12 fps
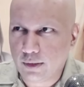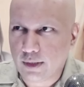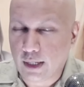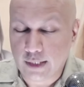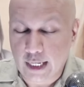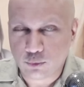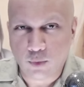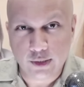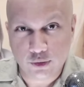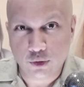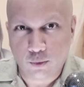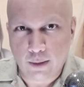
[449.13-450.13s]
th that's why
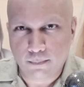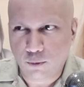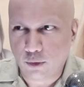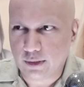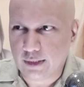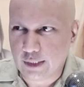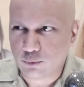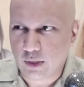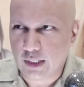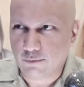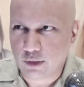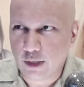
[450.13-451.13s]
it's so important. That's why
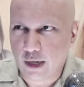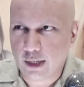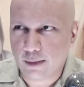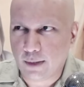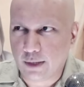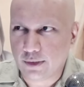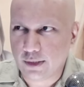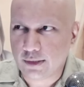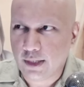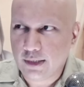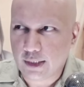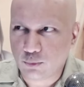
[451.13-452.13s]
they were talking about this.
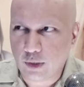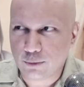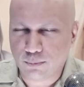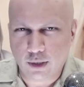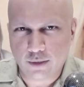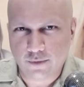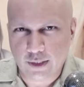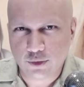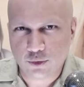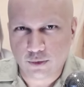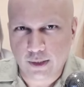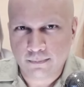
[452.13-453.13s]
That's why it's part of
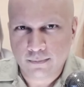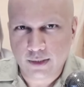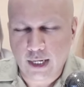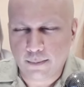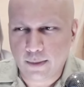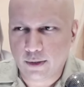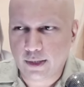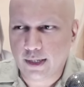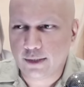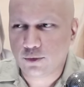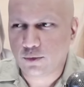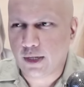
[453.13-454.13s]
history, okay, American
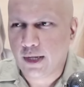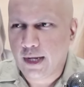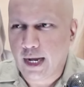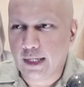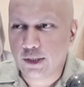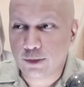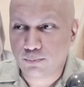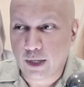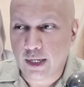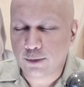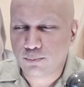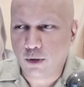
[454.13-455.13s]
history. And it is,
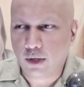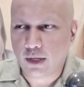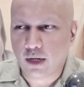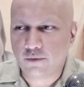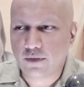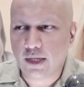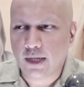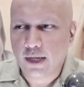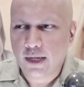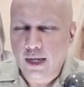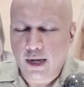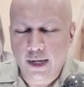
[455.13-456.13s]
it is part of the
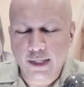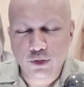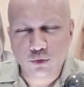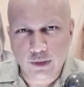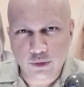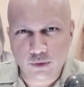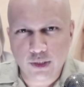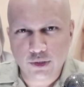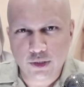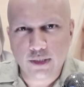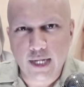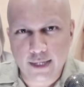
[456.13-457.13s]
uh, history and
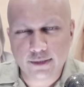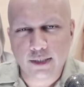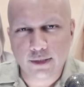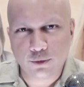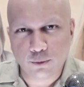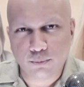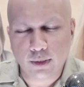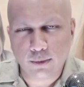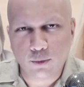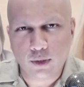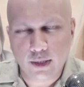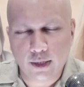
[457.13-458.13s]
tradition test that the Supreme
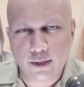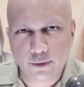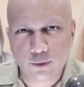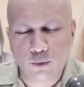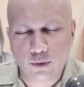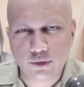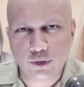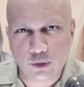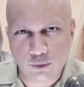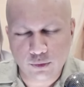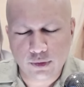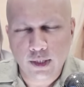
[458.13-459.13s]
Court and other courts
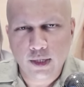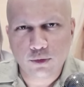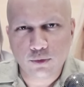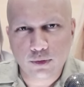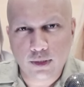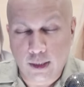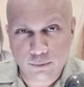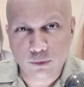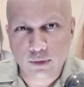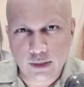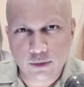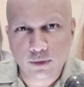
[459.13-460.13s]
use to come to
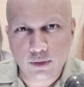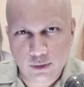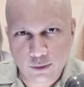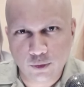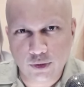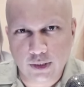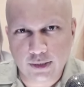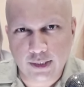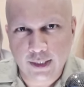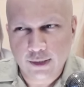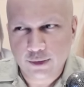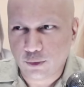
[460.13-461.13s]
legal conclusions.
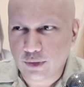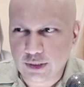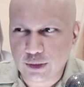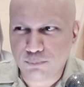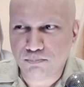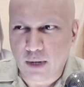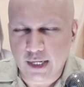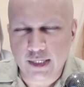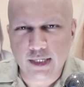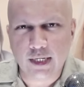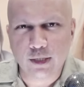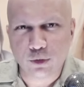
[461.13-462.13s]
So this is
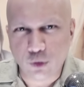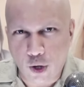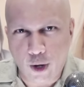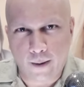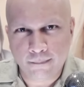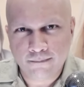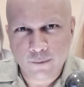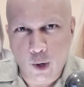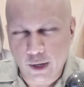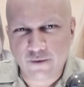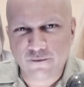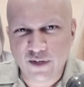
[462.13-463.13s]
binding law
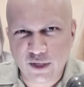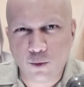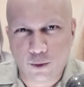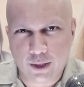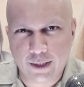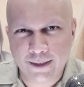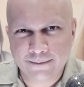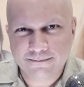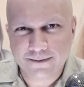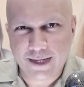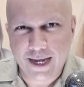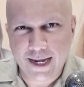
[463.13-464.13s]
on every court,
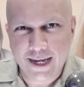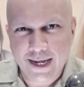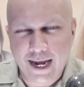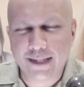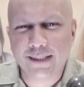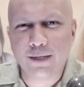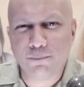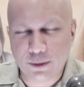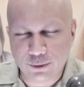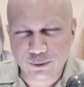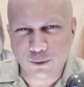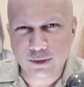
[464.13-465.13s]
okay? And the
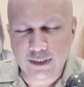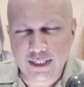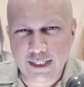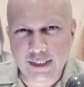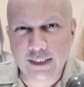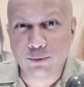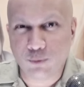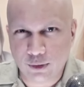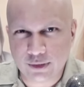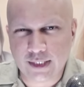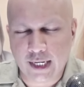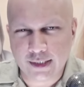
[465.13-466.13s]
appeals courts in D C will
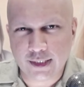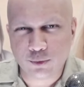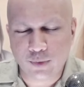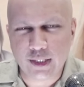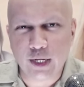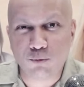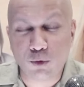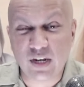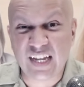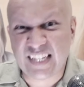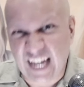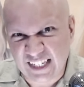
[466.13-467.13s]
cite this when they rule
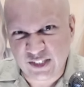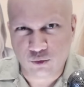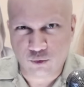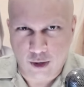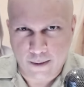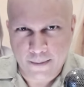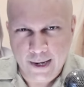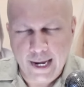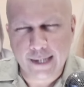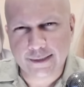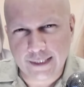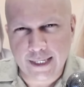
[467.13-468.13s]
against Trump
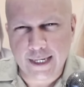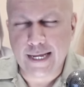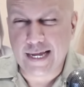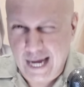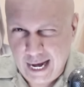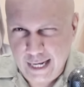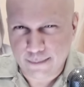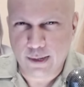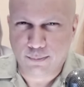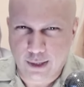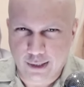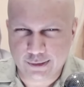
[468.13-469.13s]
and say that he can be
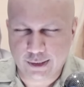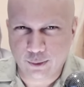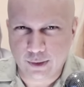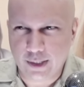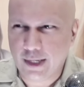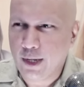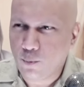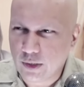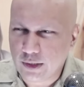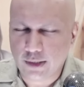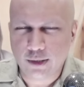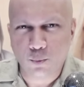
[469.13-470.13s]
prosecuted
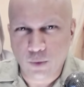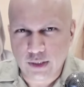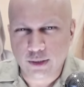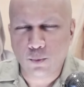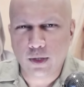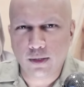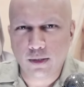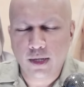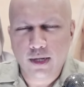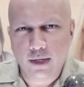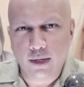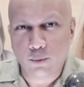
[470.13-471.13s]
within the, with the will,
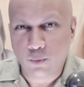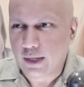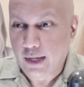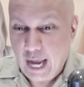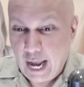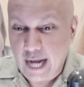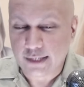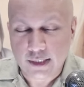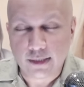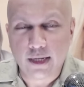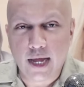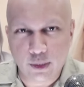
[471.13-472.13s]
uh, with, as in
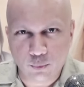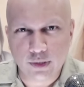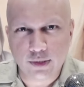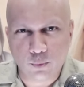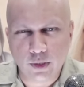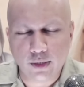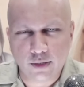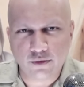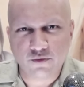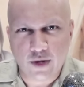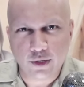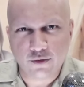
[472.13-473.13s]
line with the will of the
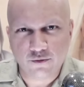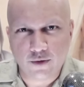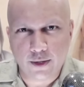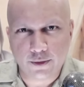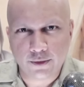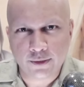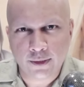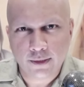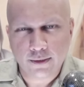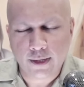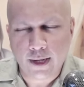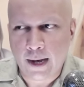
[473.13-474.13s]
founding fathers,
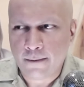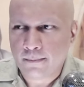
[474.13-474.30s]
okay?